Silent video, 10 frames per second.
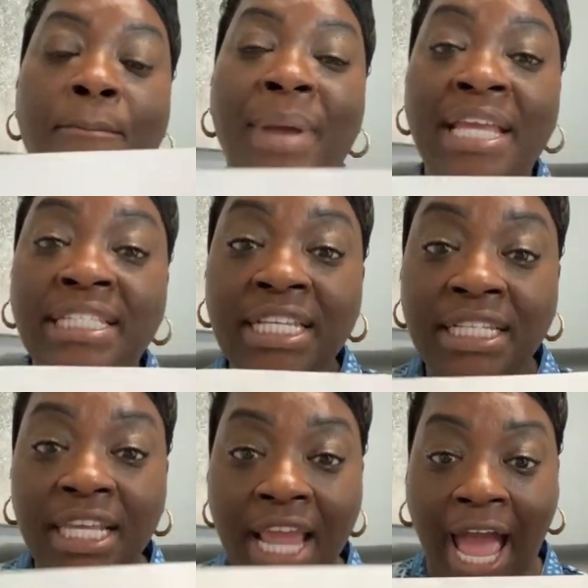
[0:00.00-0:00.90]

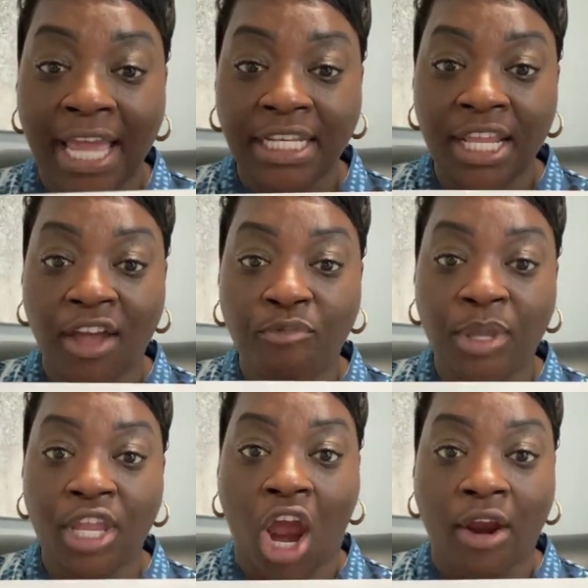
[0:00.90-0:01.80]
Basically,
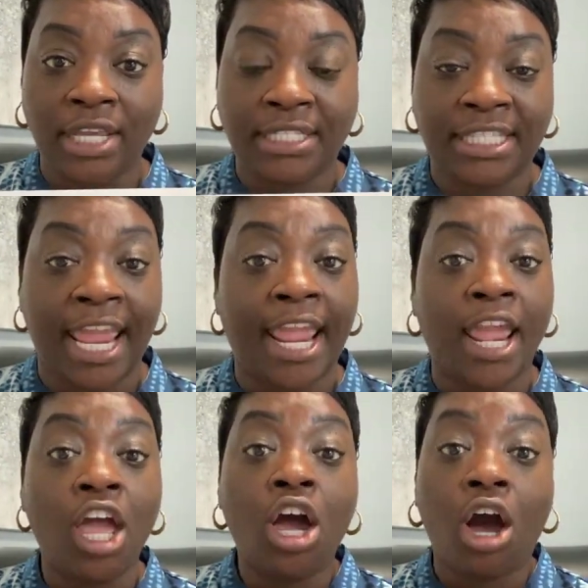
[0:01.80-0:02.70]
IDFPR is
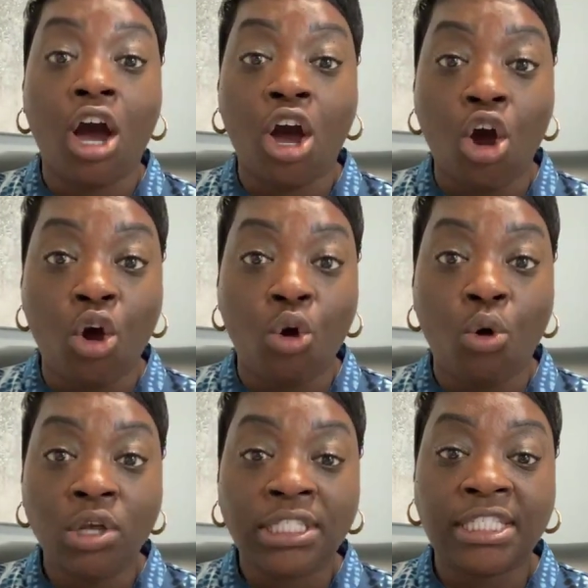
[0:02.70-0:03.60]
saying,
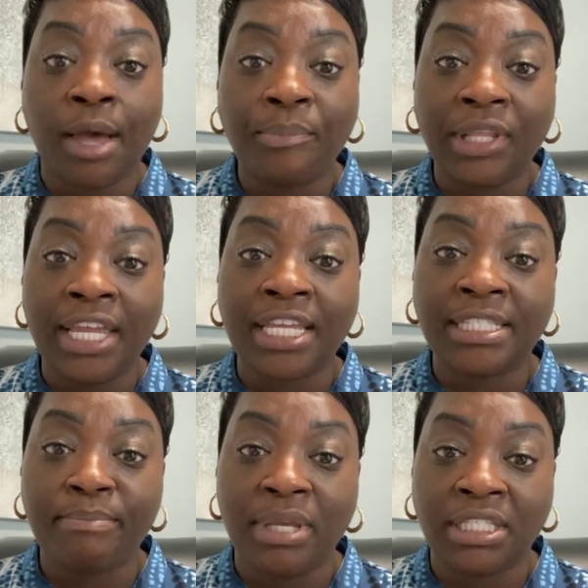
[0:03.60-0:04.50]
uh-oh, something
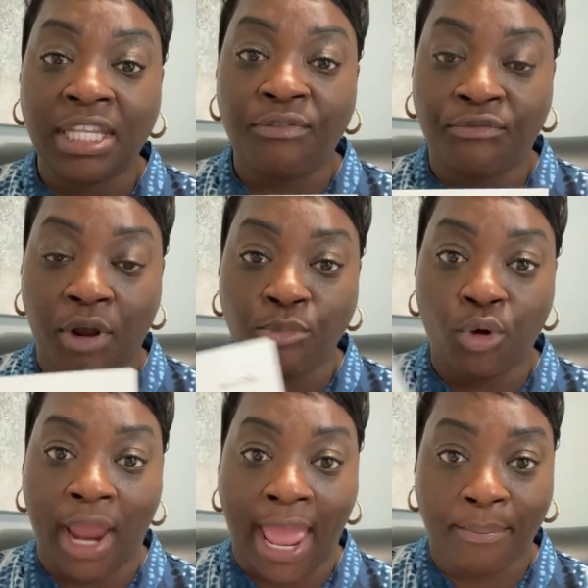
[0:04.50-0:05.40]
is missing from
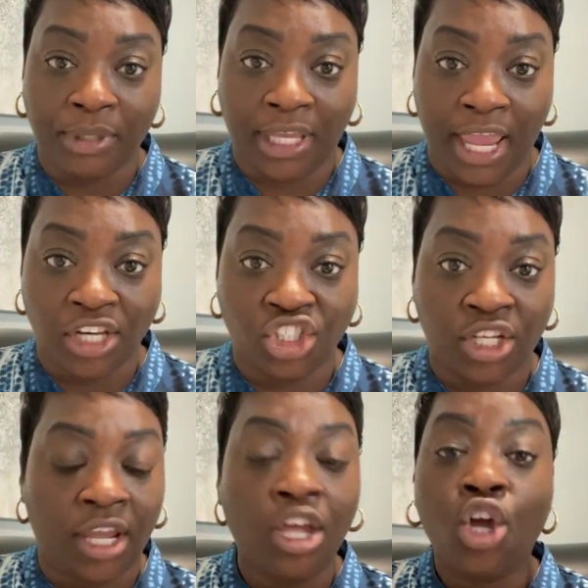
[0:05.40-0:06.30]
your
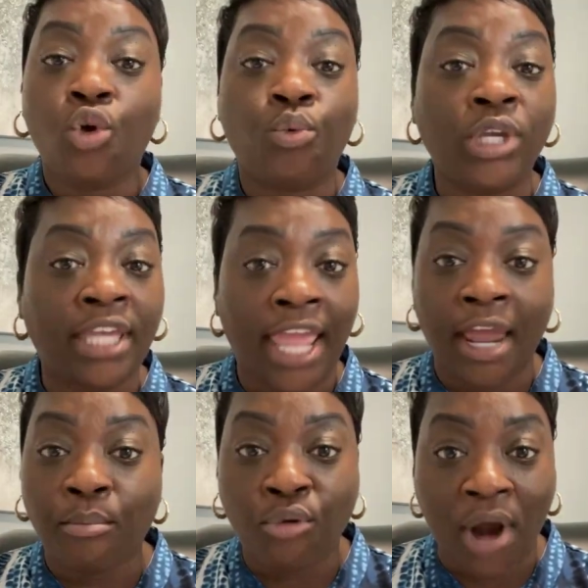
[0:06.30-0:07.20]
application. We
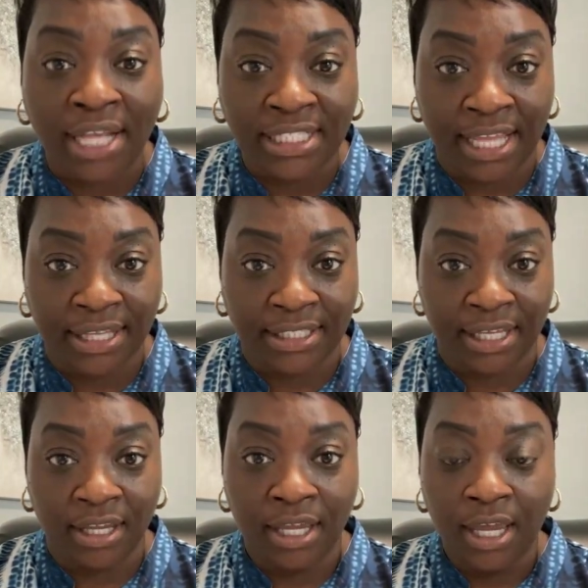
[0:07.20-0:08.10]
can't process
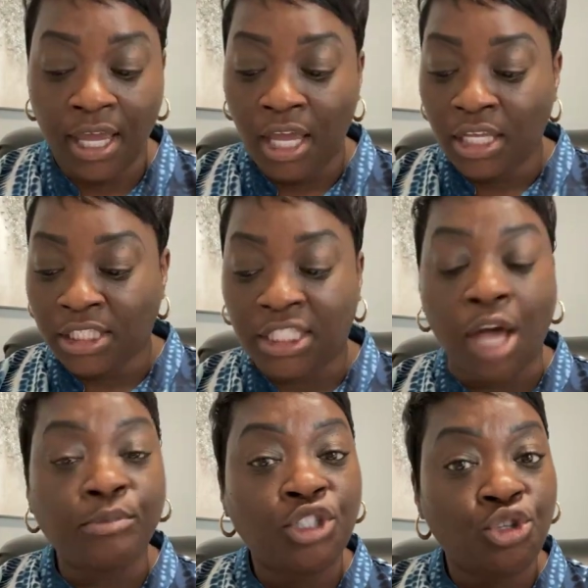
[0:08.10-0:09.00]
it.
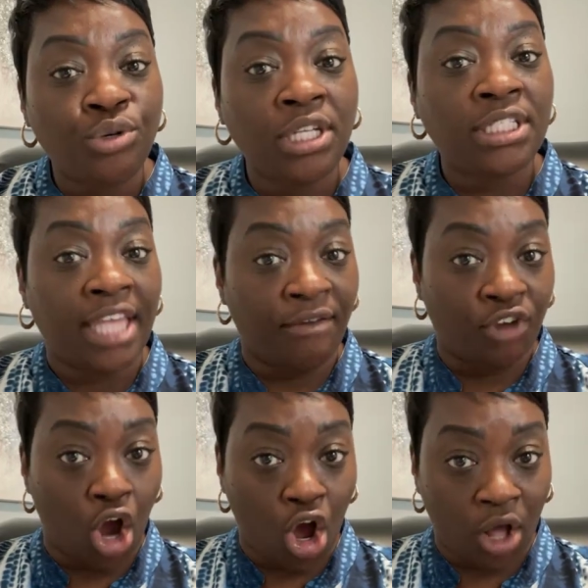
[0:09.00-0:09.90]
Some students
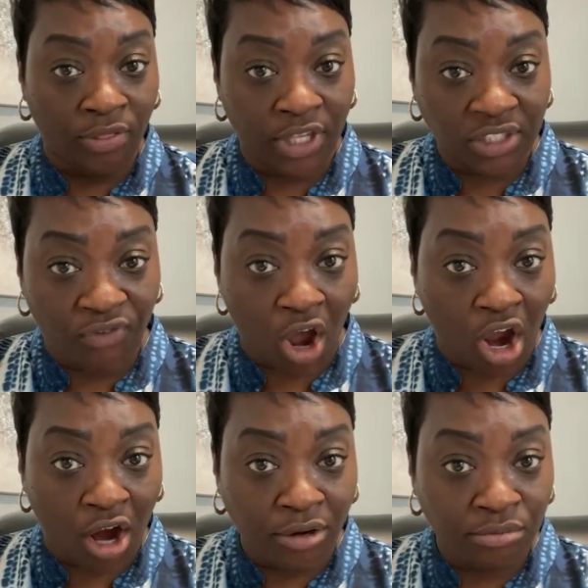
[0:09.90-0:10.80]
have gone this
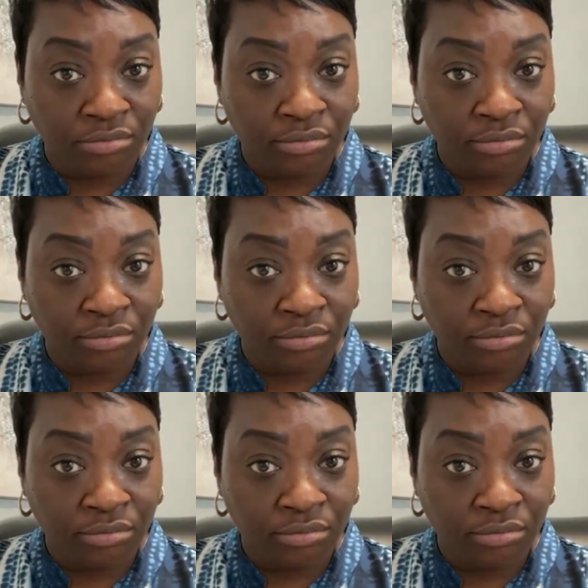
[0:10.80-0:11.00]
far.